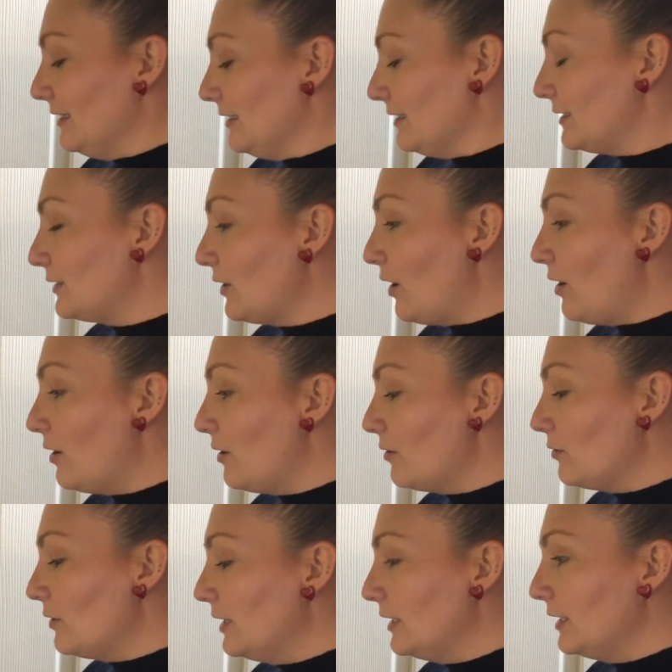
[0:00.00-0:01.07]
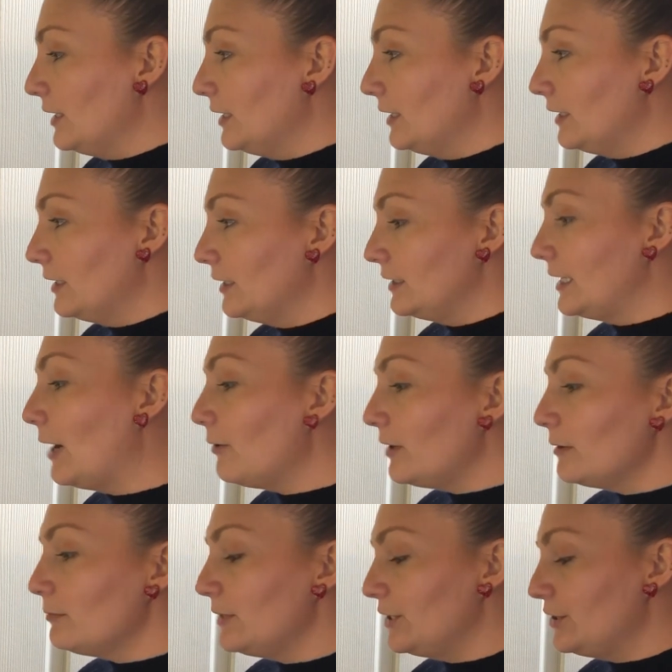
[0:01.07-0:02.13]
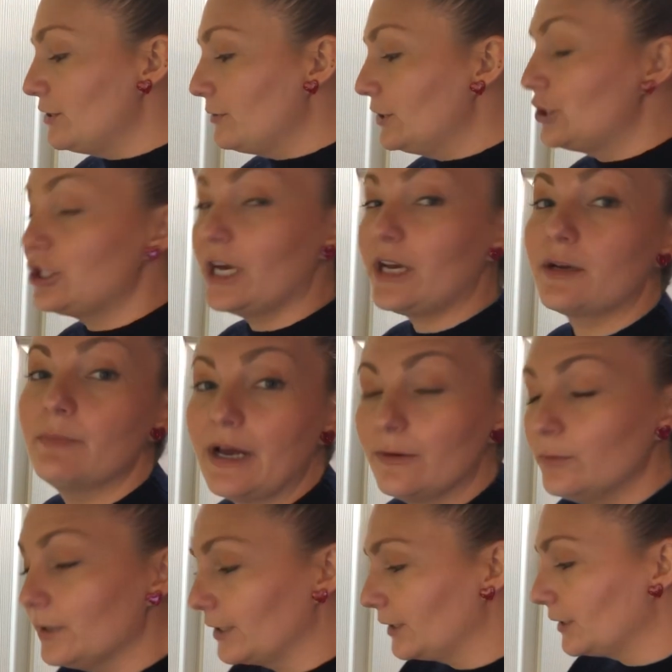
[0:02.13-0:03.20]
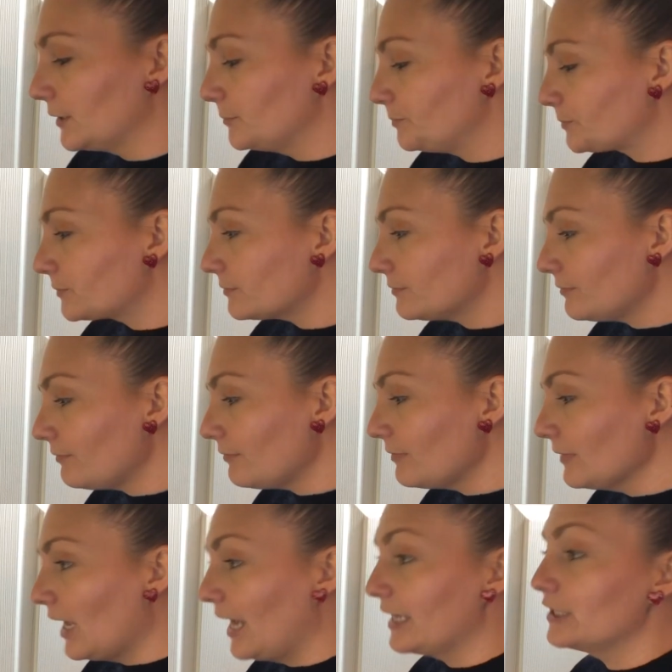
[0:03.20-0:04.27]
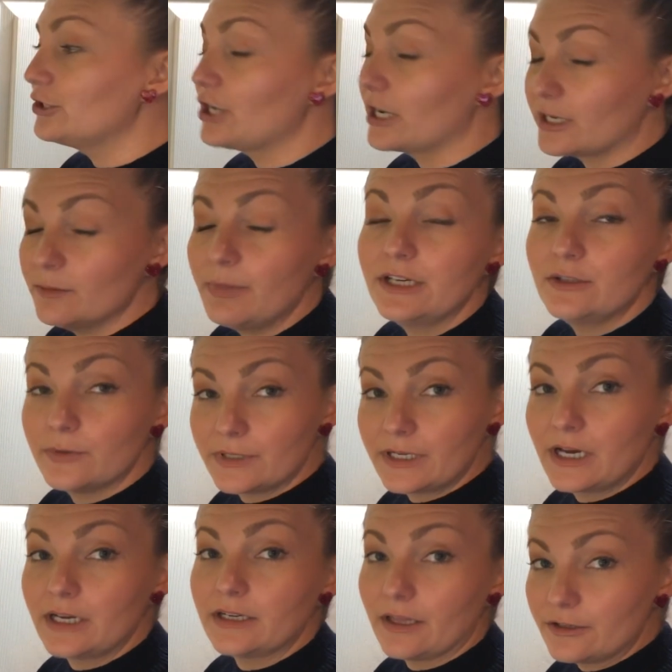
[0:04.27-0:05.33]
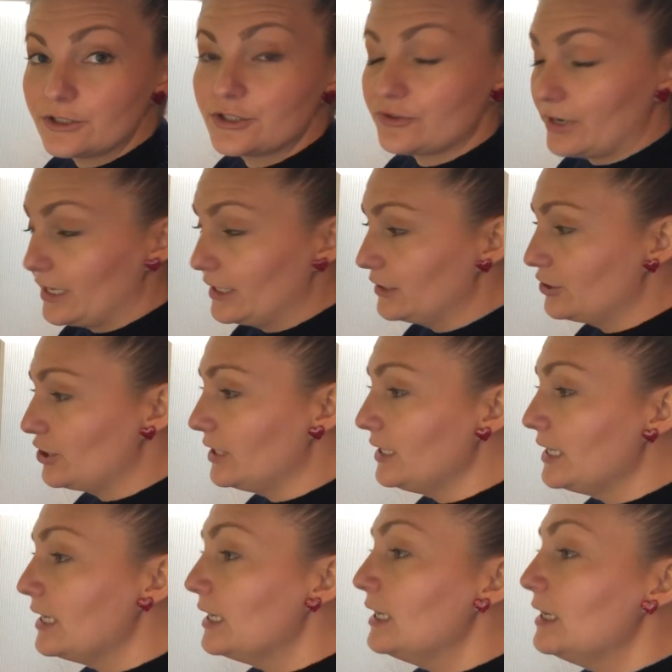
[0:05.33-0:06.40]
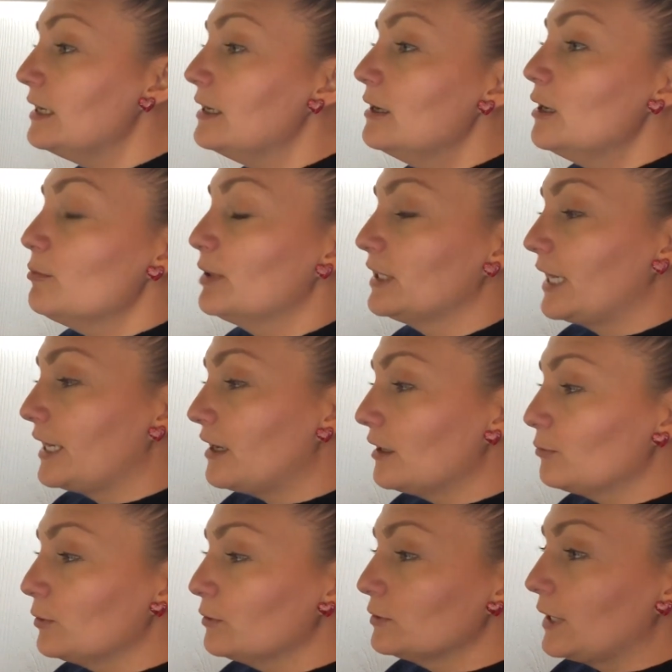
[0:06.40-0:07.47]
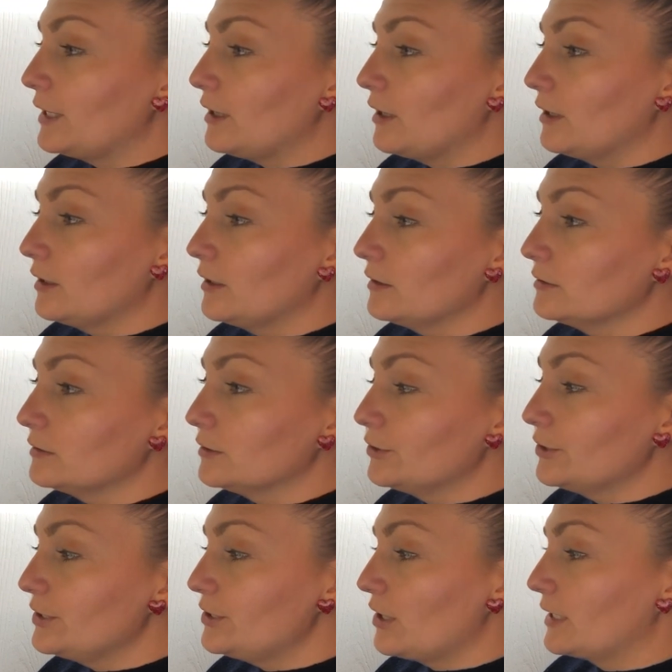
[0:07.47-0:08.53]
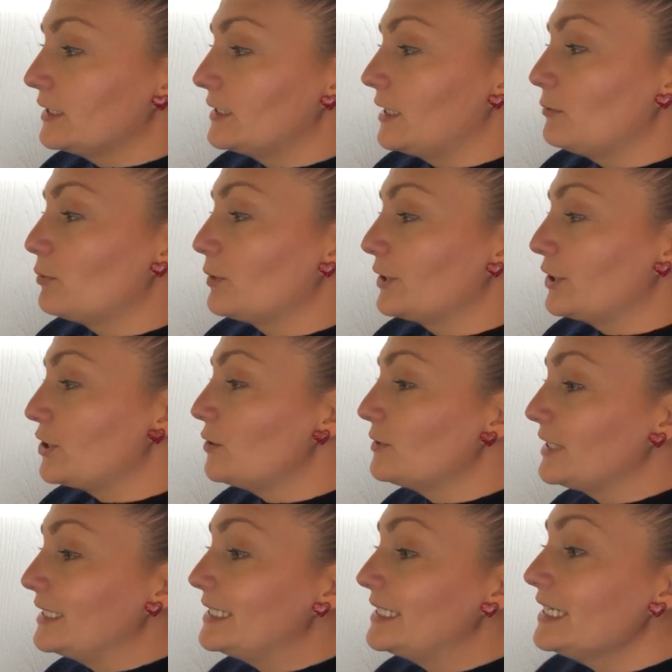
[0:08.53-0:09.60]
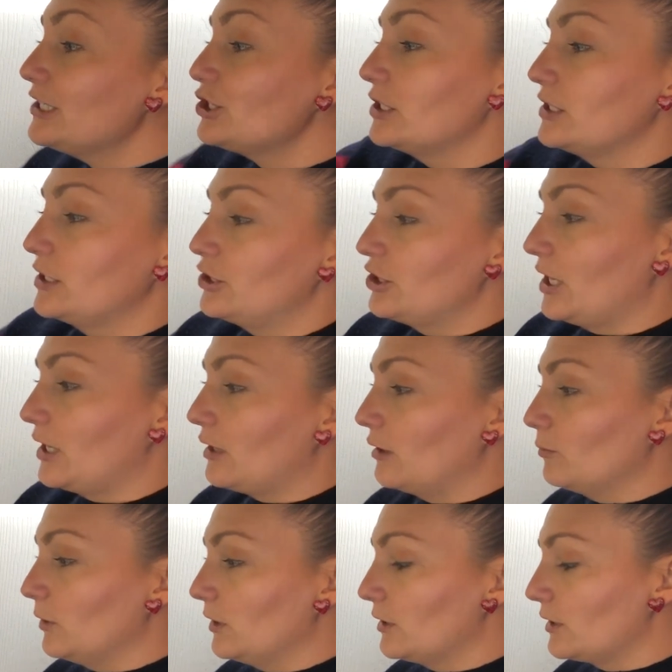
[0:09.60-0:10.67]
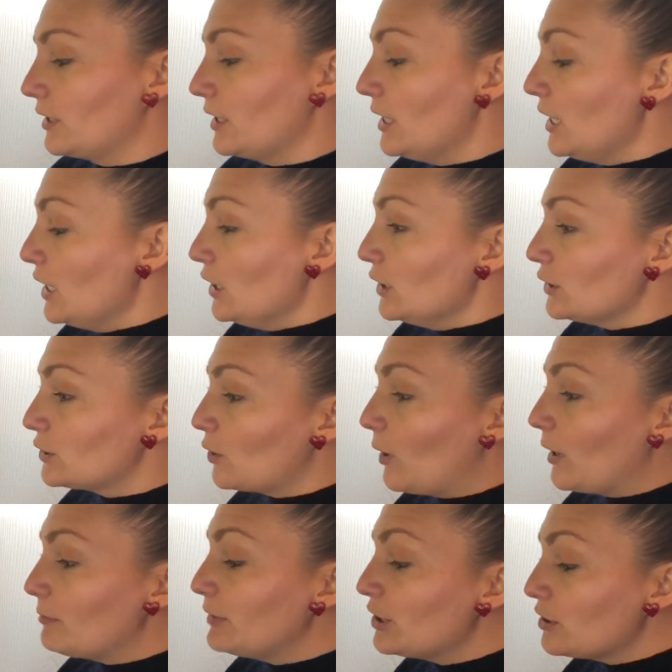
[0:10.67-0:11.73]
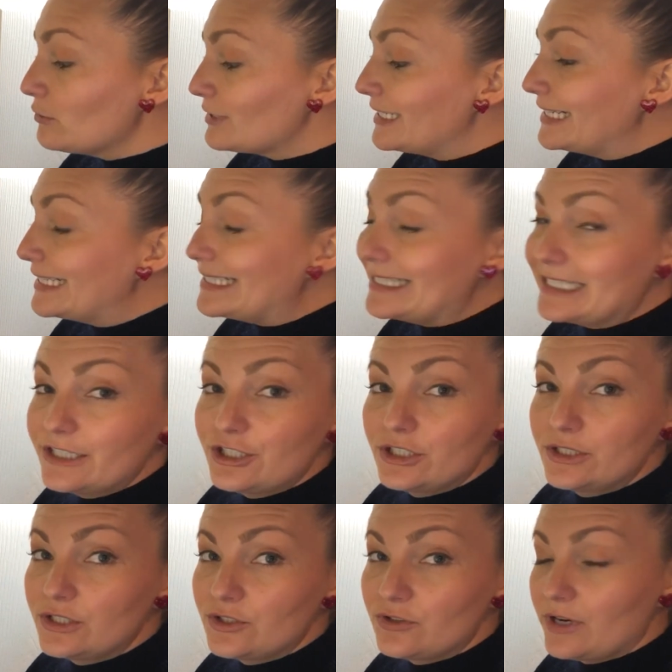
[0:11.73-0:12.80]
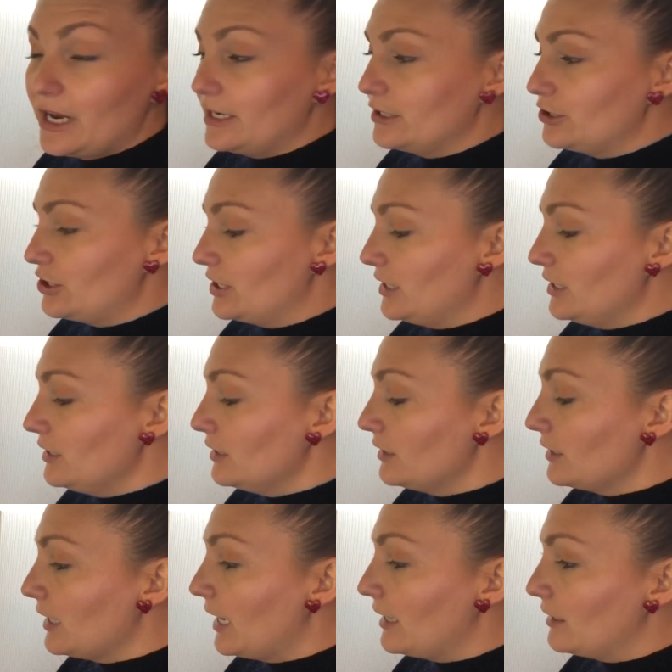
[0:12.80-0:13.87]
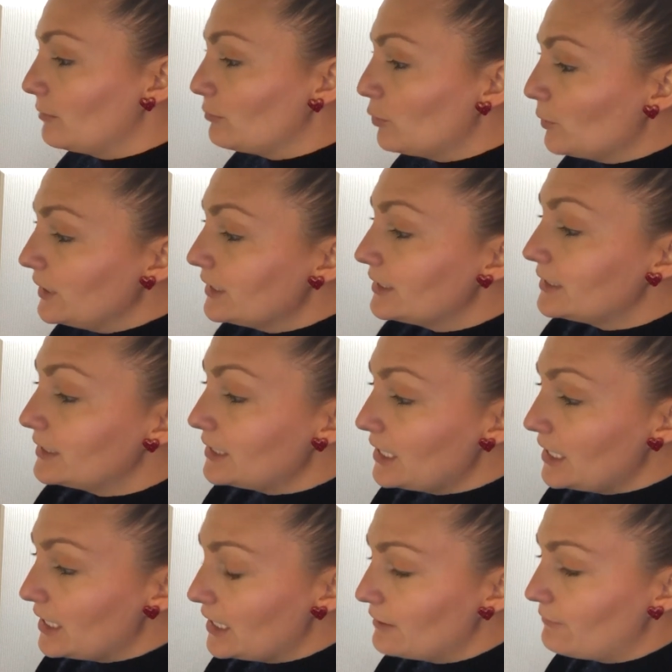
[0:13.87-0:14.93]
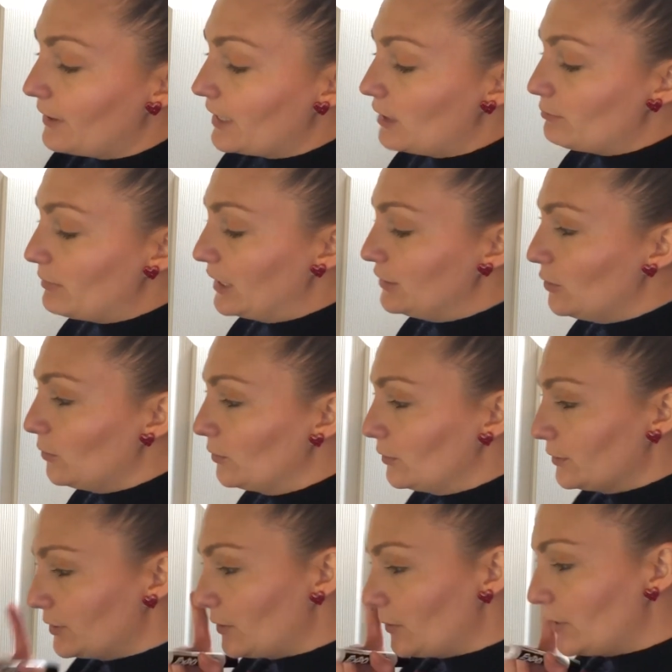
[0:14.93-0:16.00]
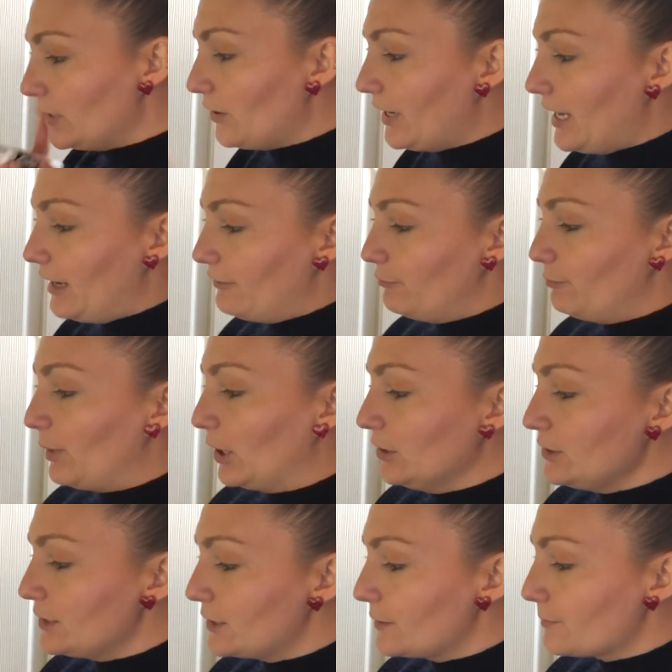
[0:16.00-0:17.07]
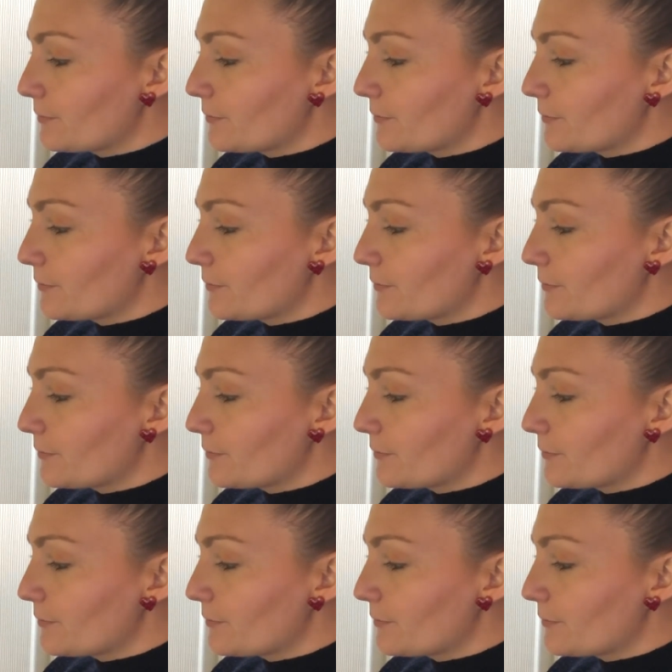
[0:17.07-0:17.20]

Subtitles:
So now what I'm going to do is check my work. I can check it by doing another strategy, but like our learning target said, we're going to use addition to check our work. So I'm going to use an addition strategy, and I'm going to see if I get my total. So here I have part,